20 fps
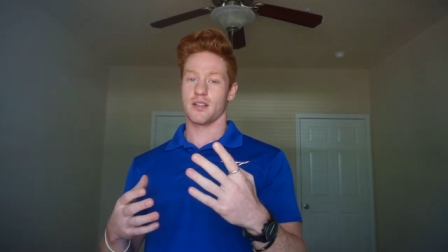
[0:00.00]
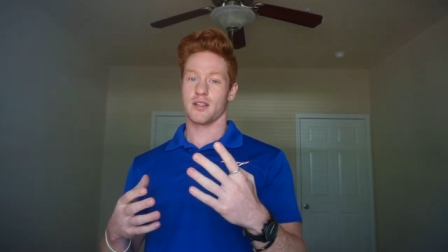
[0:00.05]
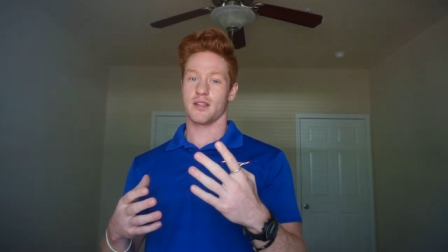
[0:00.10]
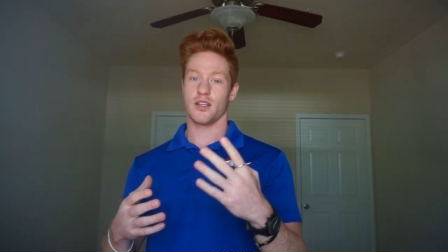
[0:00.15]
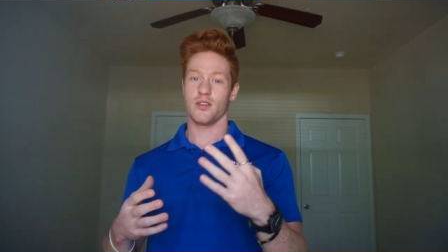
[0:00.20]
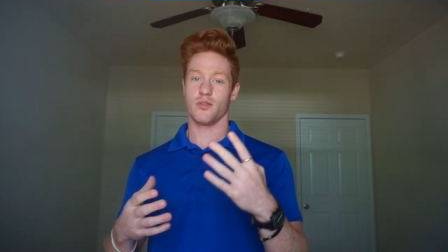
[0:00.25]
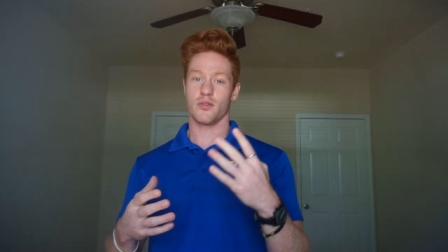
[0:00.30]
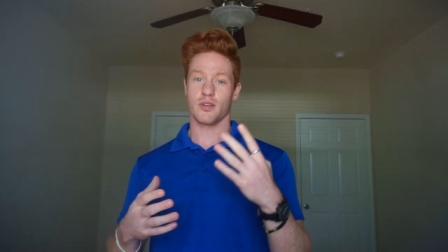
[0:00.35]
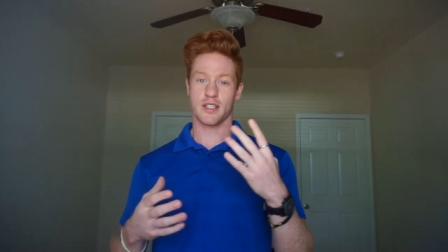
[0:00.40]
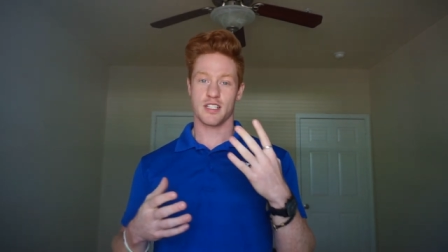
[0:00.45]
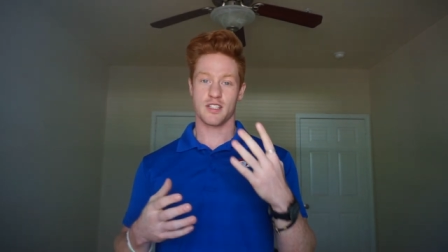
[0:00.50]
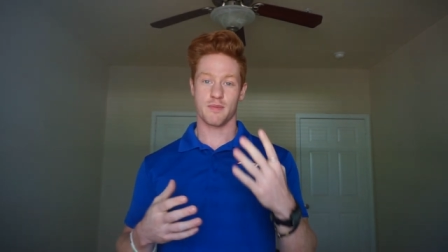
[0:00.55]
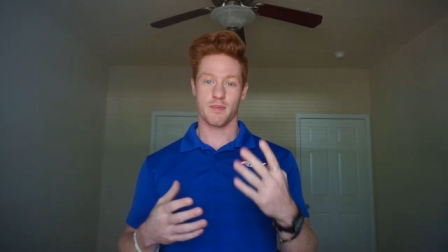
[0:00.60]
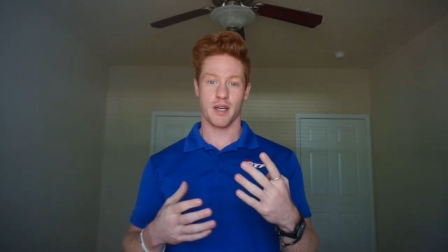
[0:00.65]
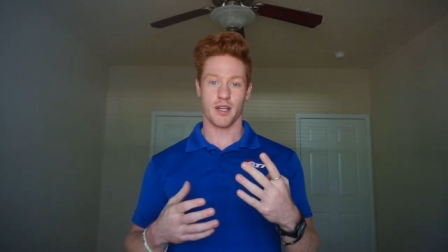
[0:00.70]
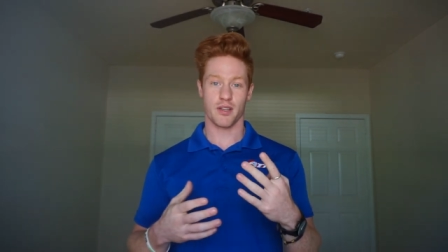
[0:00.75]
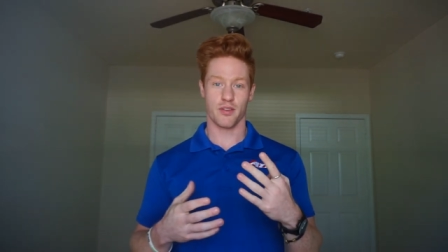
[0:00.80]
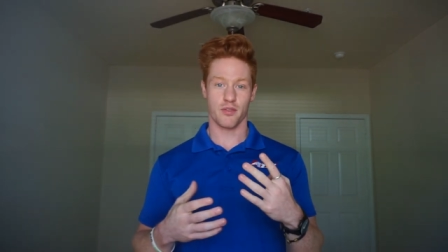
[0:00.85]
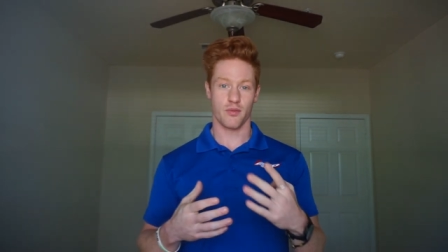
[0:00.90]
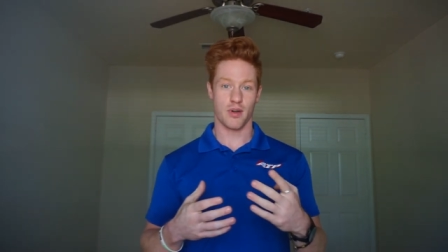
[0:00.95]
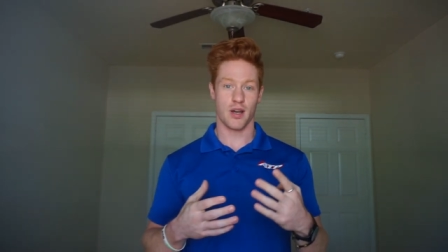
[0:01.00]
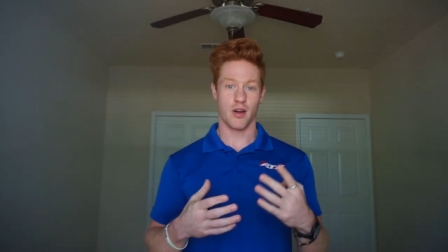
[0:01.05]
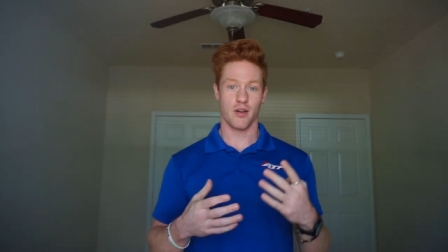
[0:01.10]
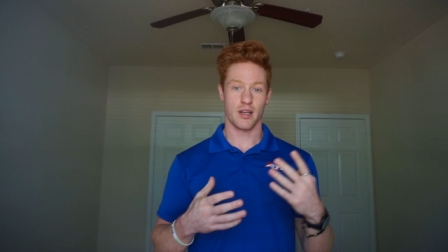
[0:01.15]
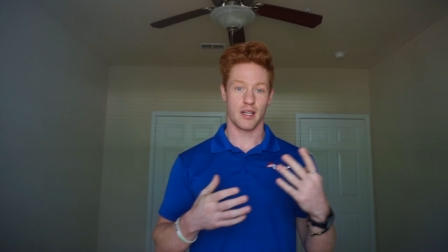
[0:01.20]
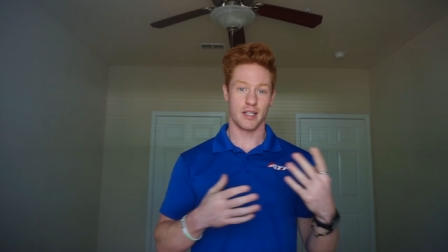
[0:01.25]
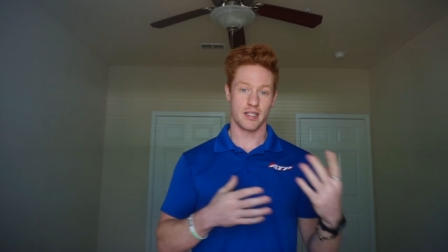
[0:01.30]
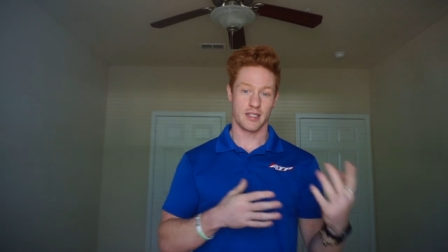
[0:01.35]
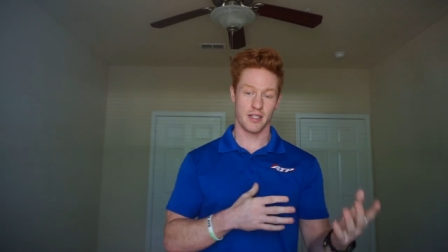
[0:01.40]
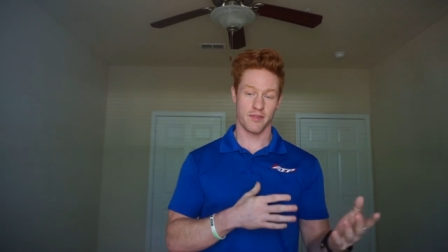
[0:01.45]
that you can expect throughout
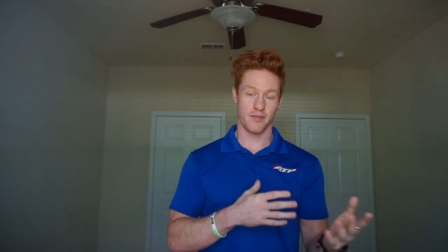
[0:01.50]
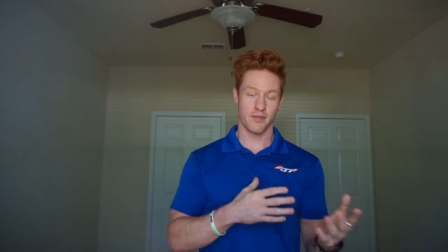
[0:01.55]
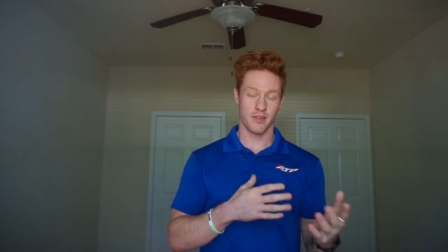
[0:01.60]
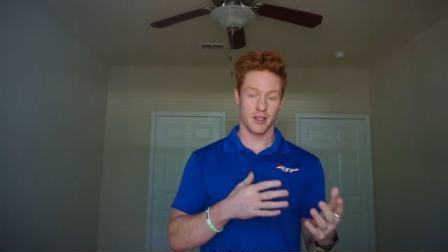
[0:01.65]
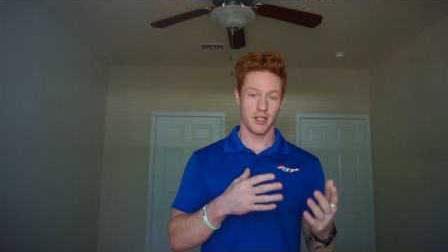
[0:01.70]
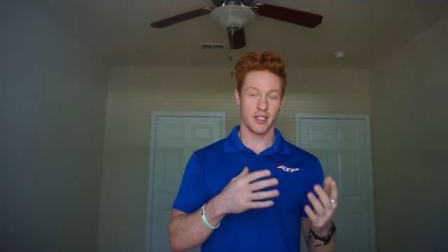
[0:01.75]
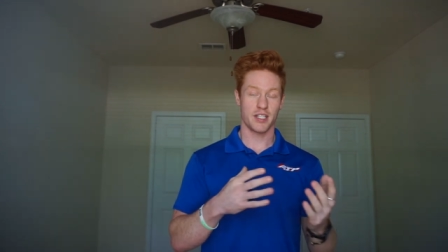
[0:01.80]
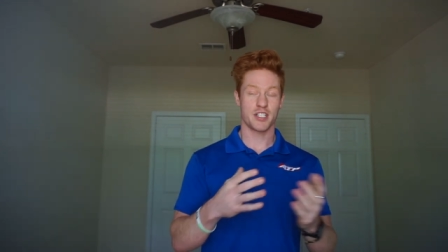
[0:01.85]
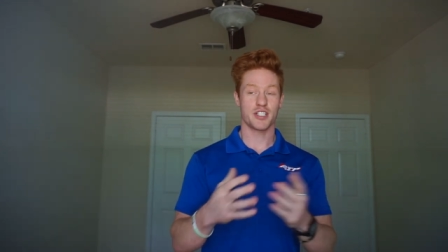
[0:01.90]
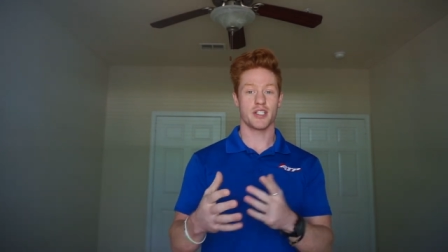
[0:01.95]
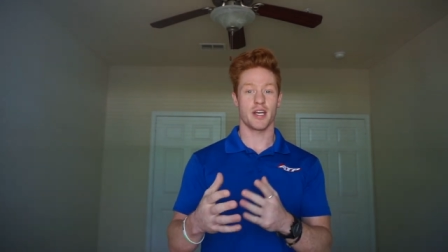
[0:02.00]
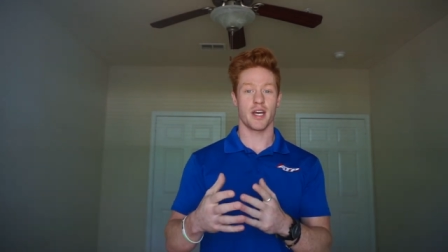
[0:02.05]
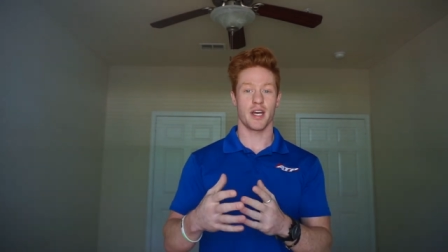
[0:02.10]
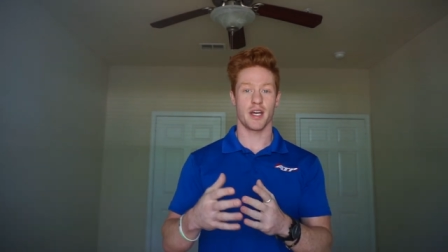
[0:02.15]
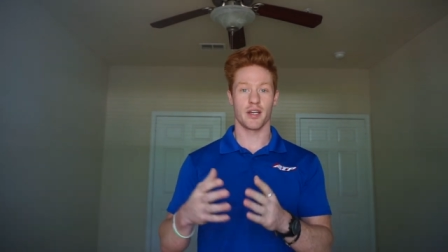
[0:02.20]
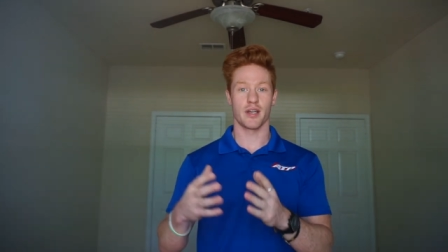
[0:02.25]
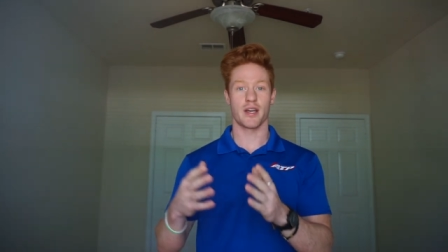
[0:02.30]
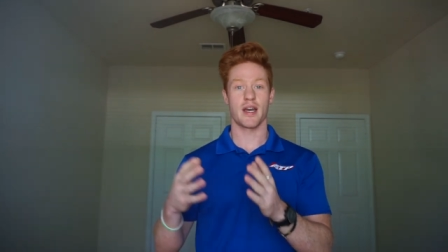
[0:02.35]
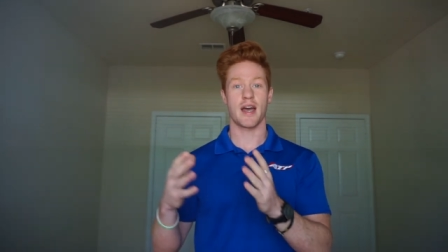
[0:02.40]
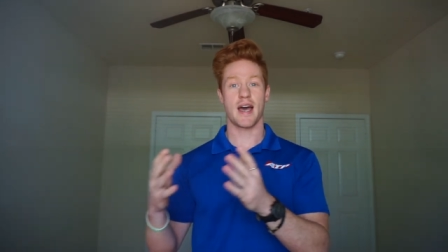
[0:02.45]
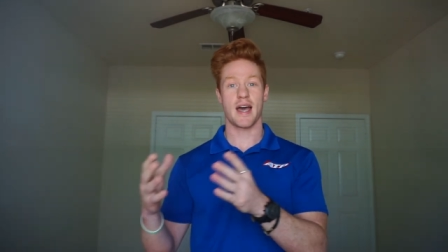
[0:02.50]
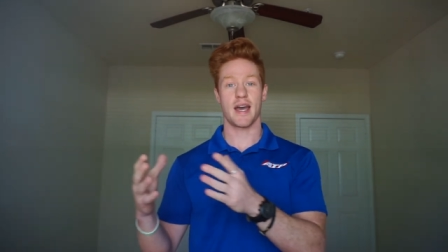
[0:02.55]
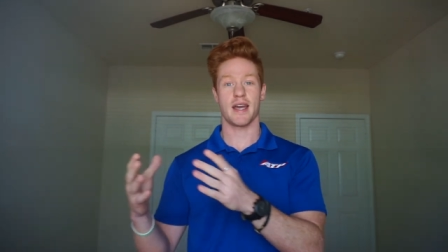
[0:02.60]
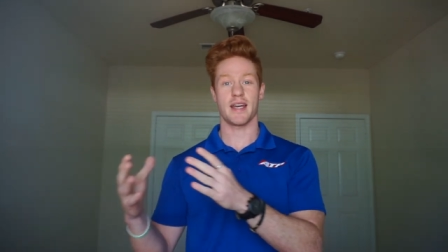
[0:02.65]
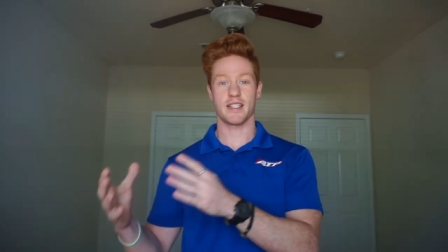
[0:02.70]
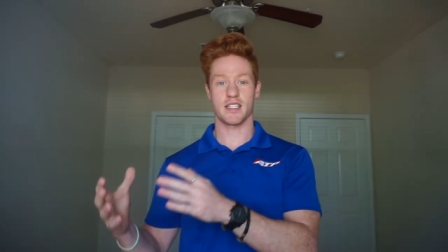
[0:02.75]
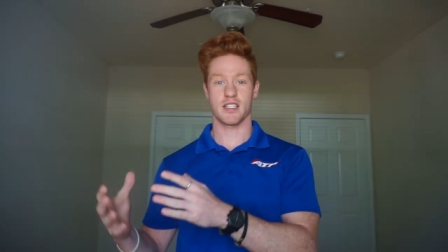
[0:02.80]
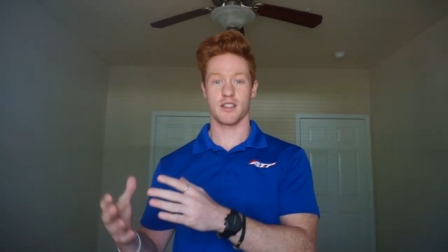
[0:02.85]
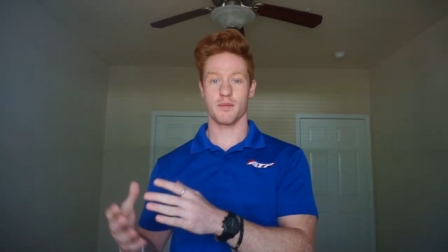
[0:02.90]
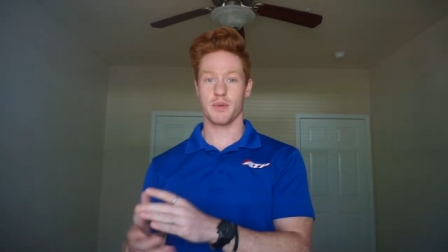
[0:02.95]
a different each day at
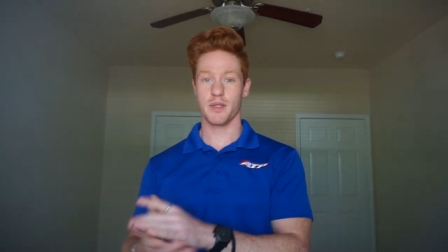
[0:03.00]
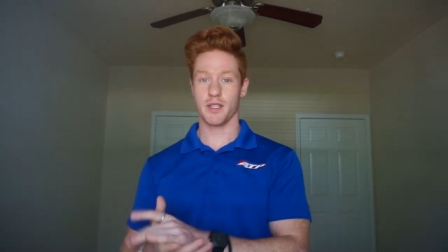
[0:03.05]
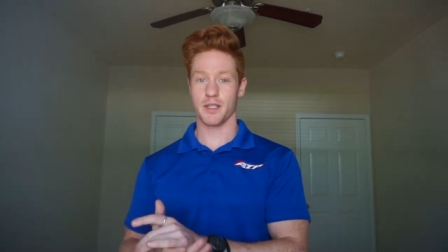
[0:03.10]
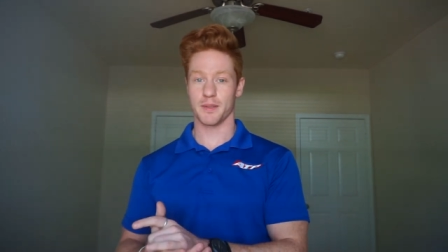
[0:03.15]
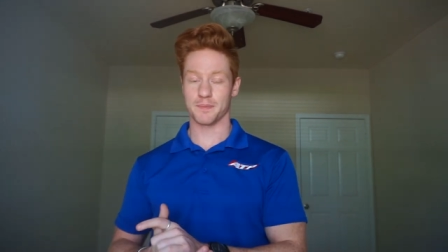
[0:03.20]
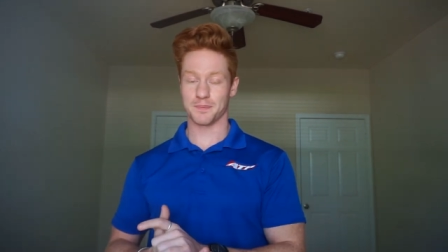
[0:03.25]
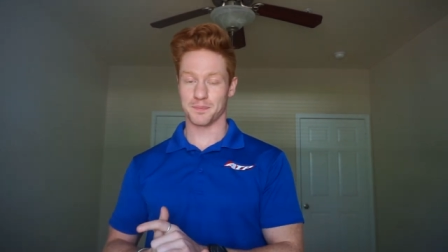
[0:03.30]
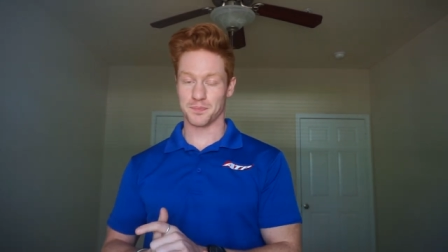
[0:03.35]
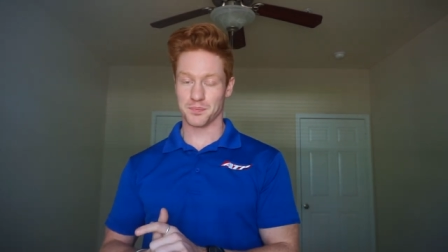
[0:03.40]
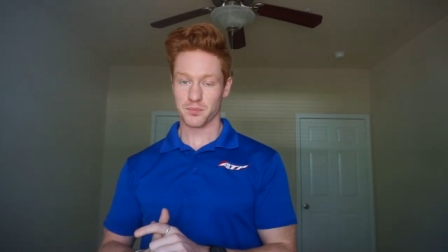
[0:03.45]
A T P.